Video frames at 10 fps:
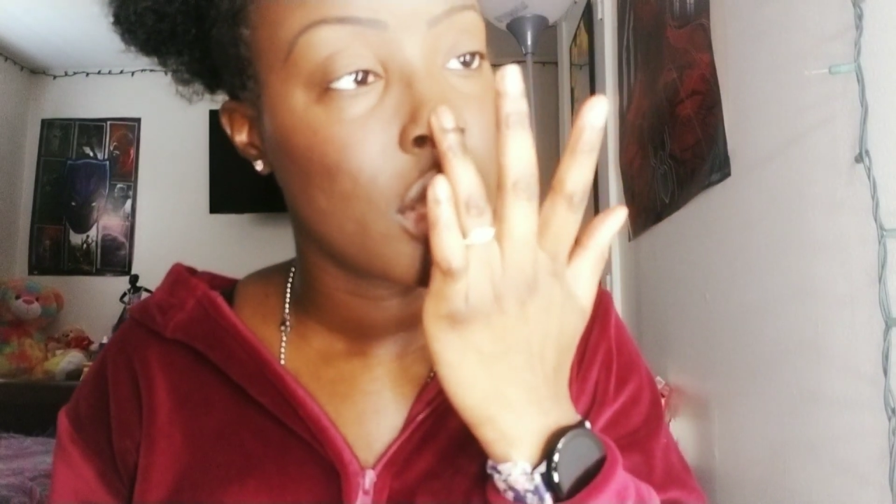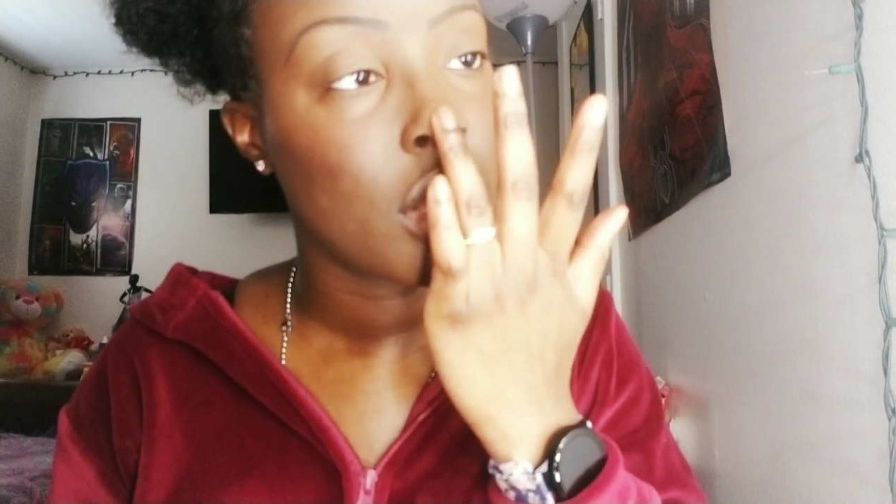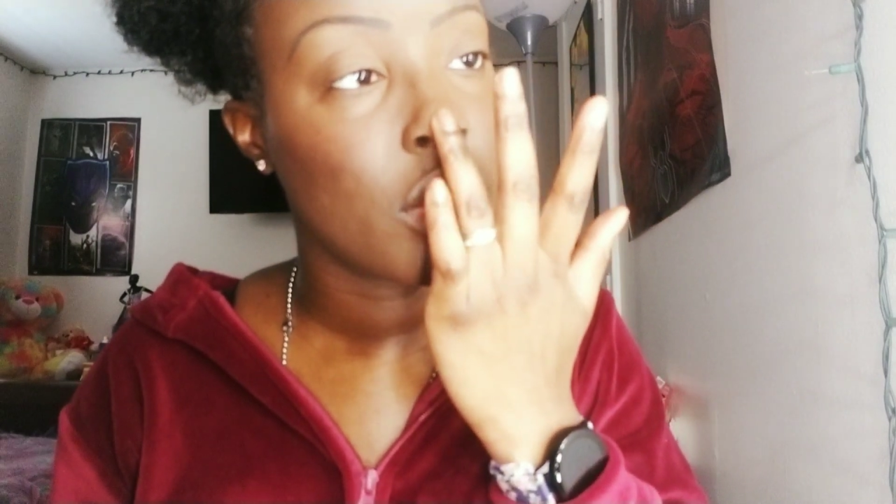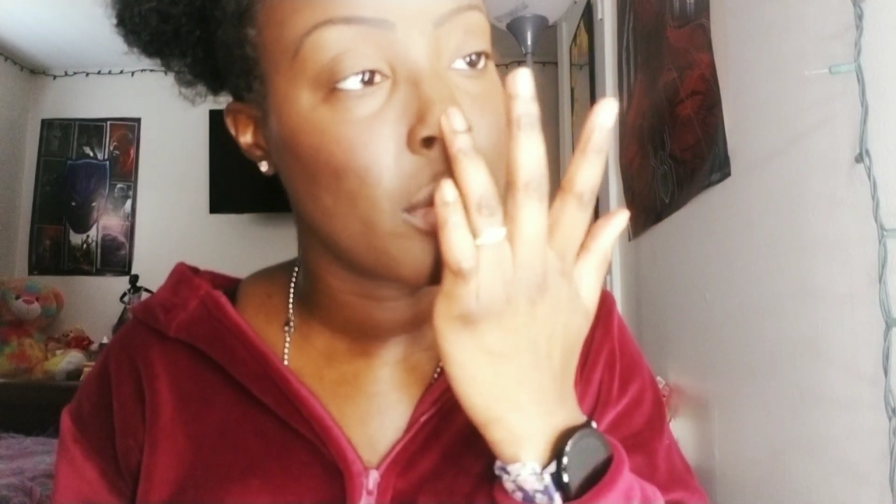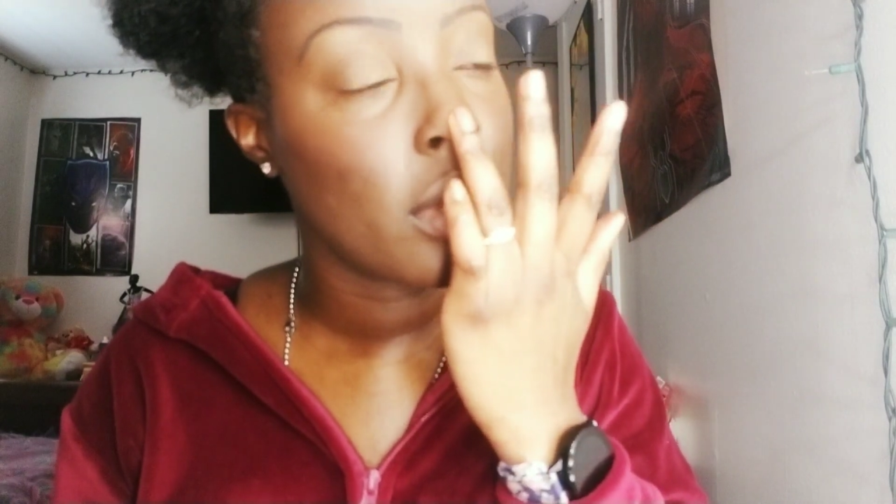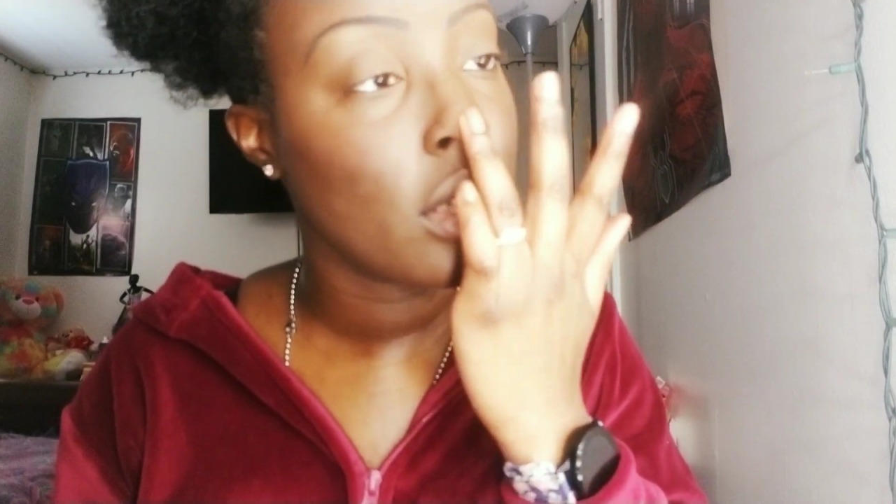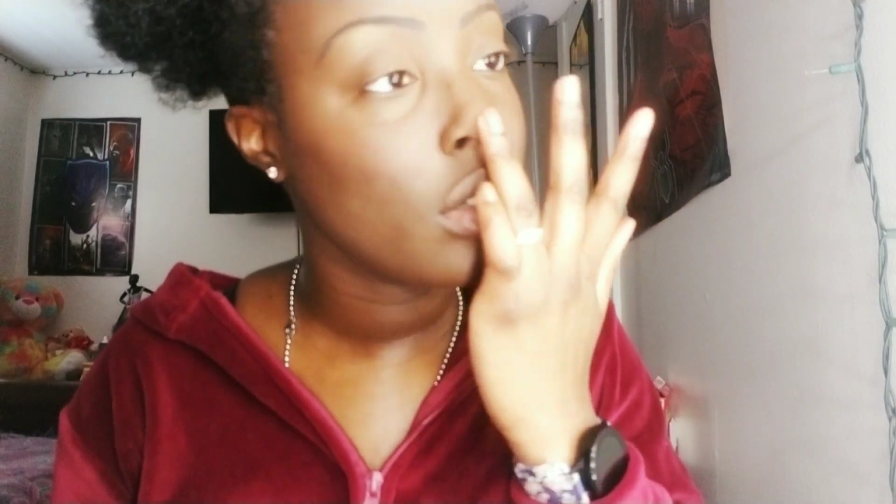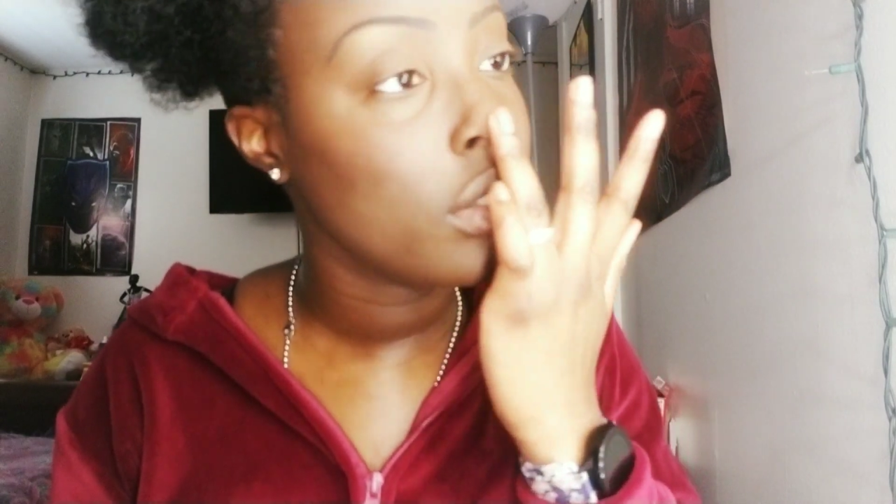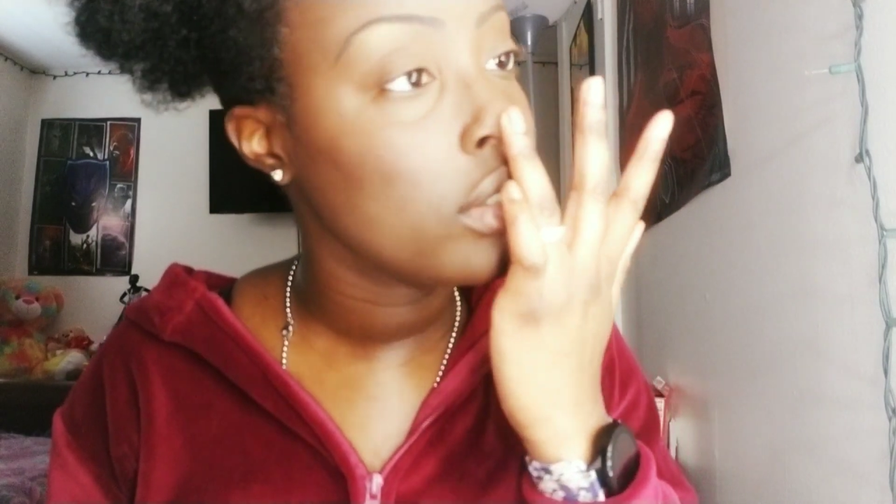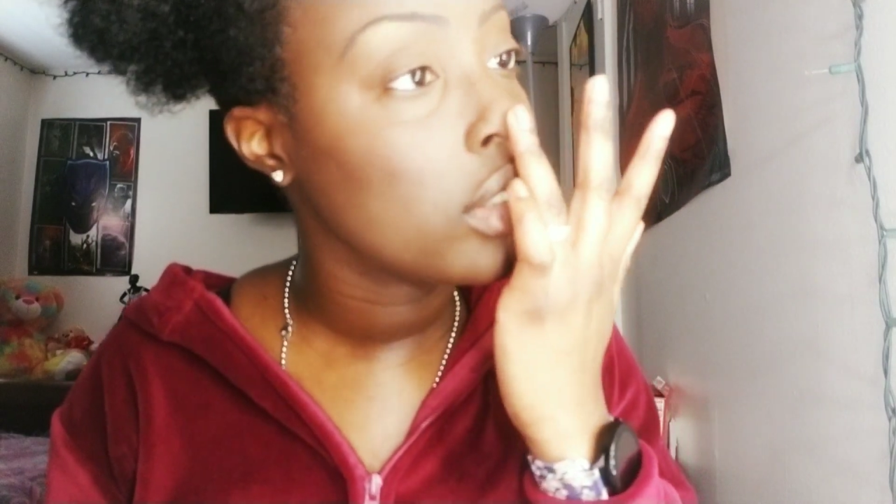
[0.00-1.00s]
comb my
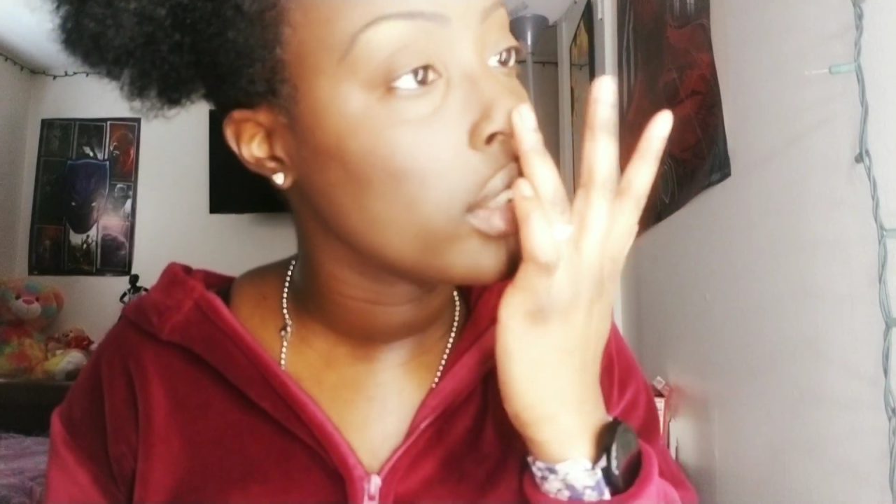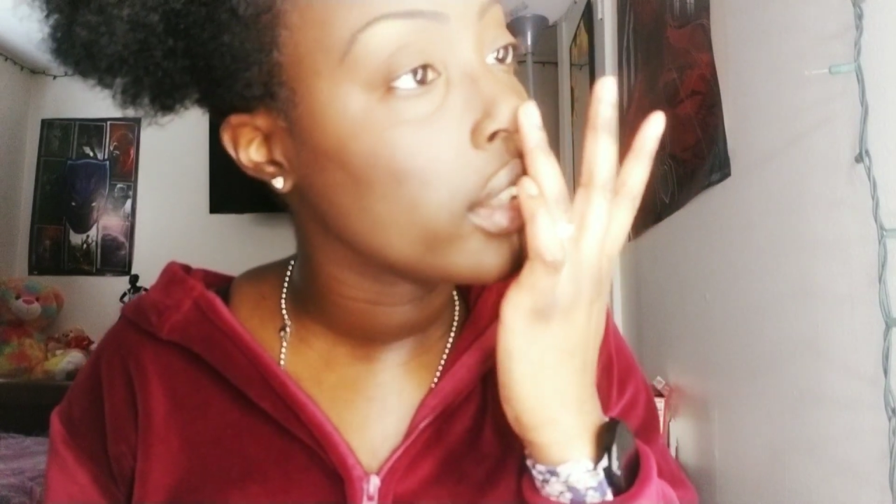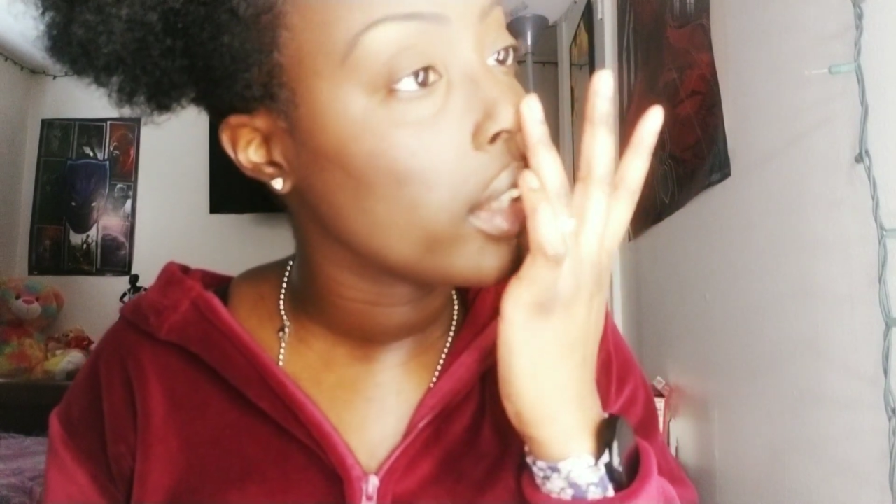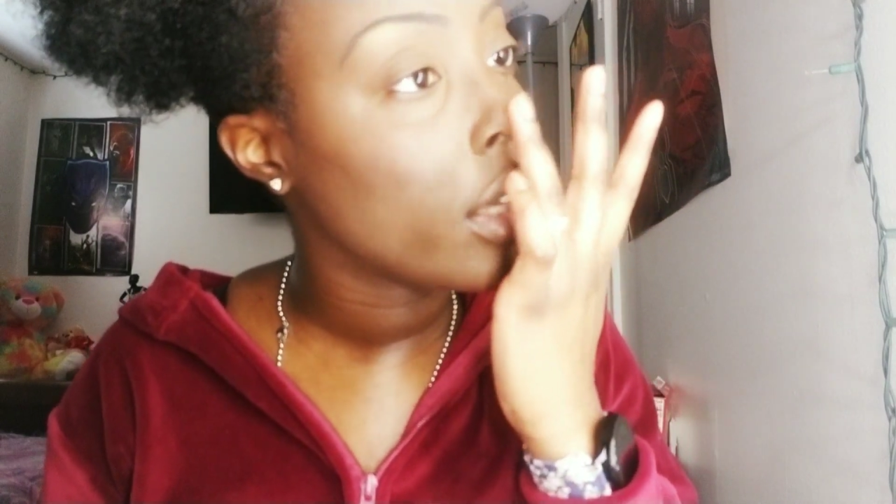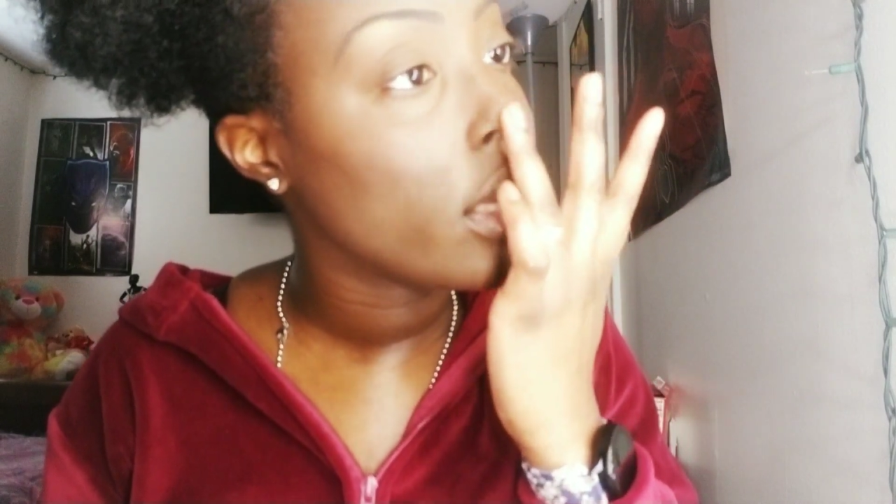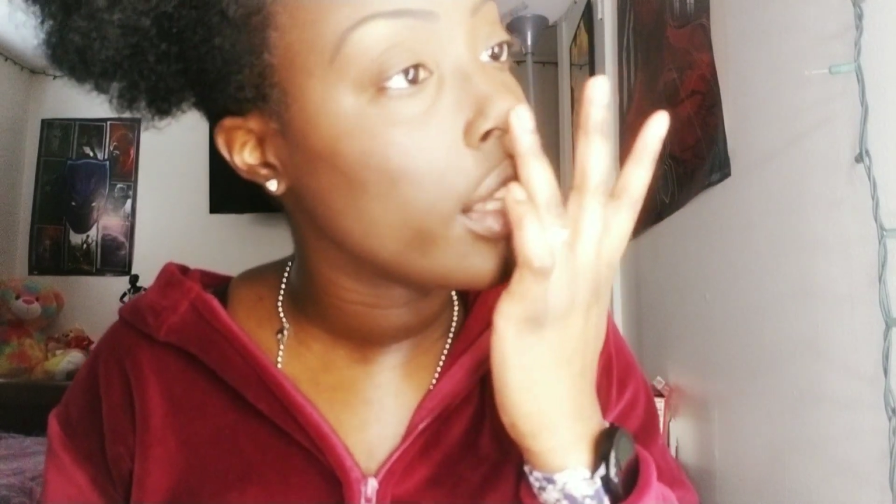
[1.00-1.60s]
nose like that,